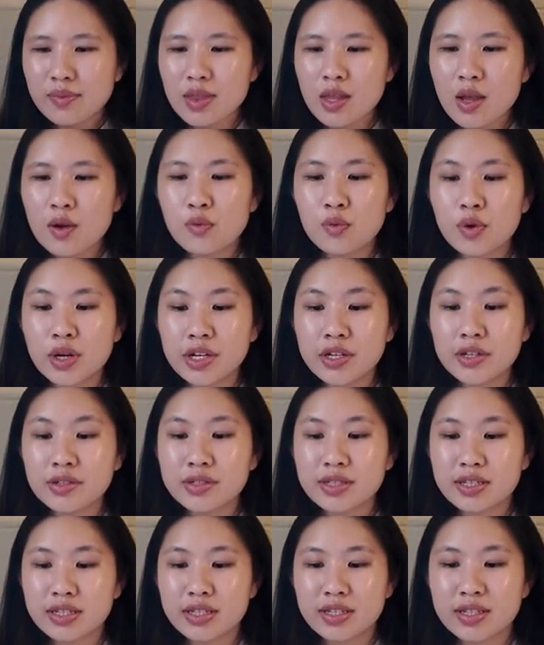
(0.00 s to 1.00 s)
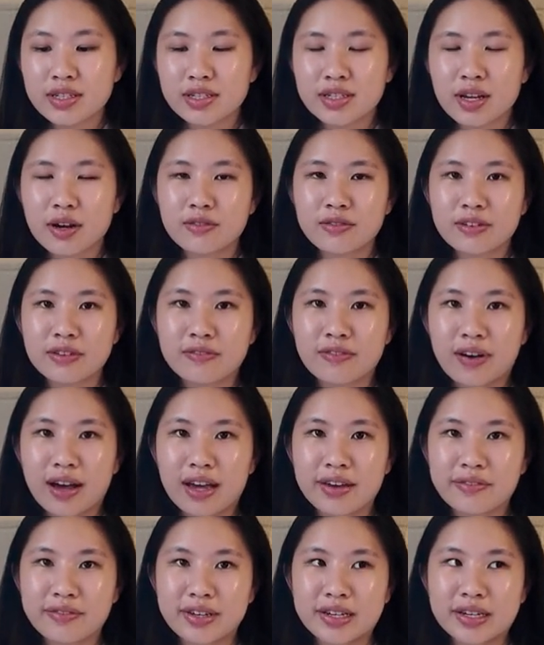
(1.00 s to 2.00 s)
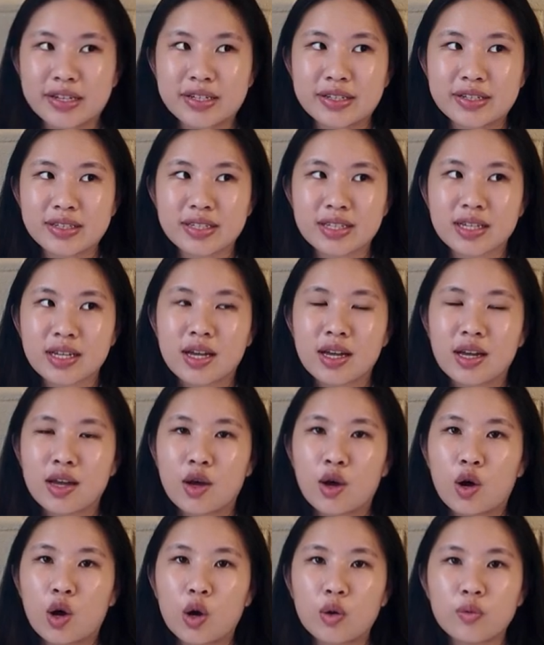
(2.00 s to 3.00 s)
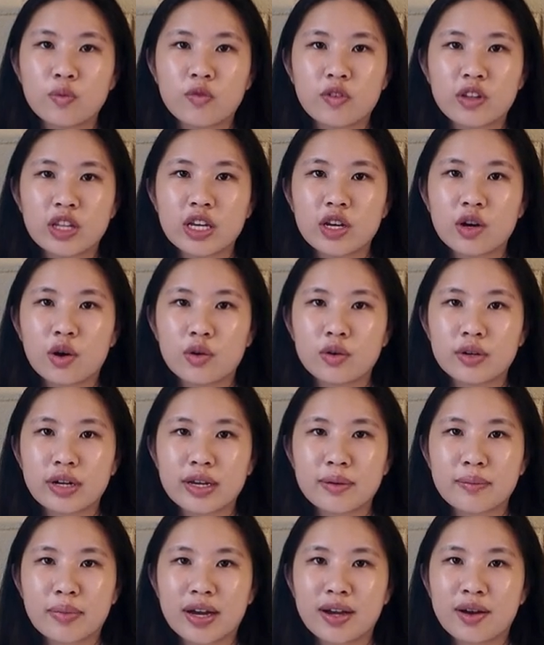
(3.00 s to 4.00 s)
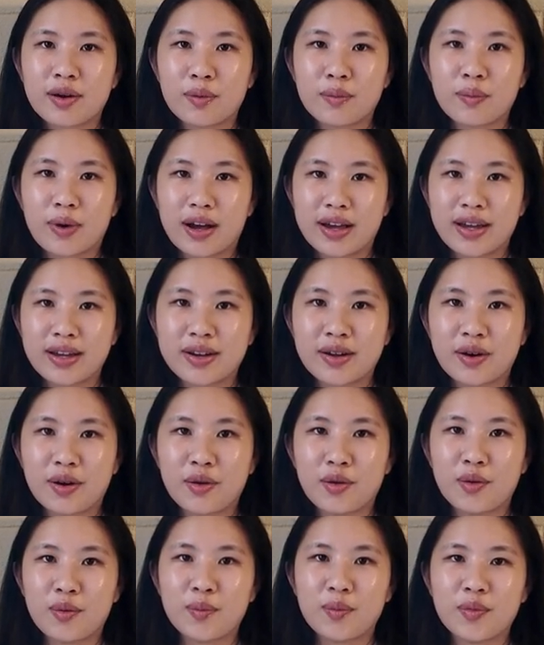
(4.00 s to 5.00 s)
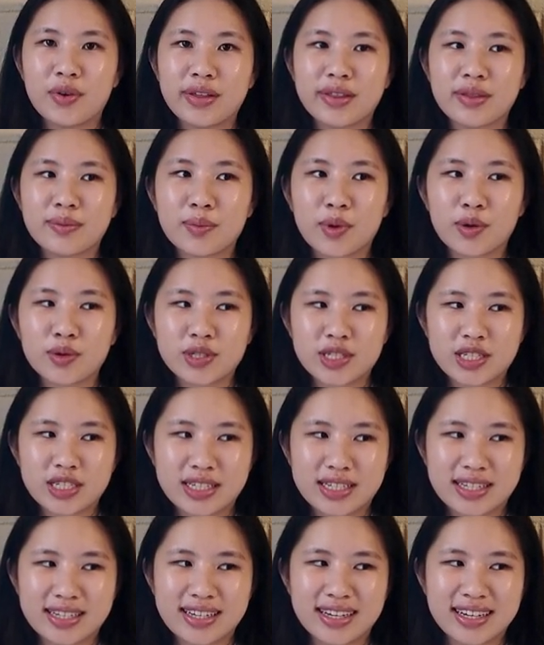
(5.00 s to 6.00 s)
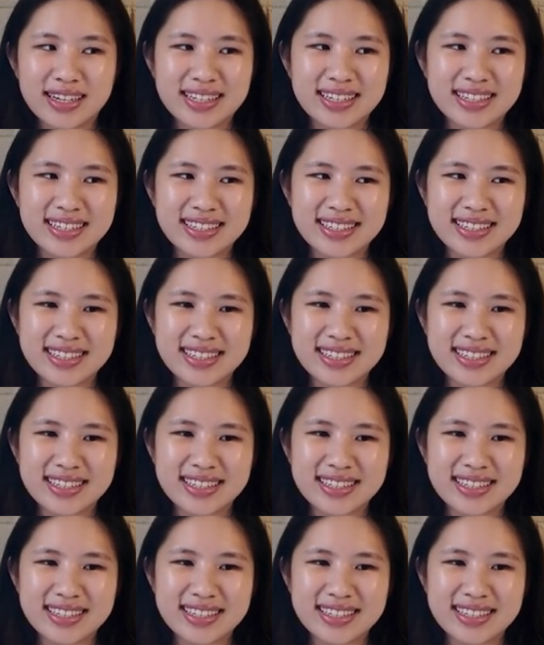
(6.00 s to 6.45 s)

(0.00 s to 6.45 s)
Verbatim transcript: Where do you see yourself in five years? Hopefully, owning my Hawaiian home with Mochi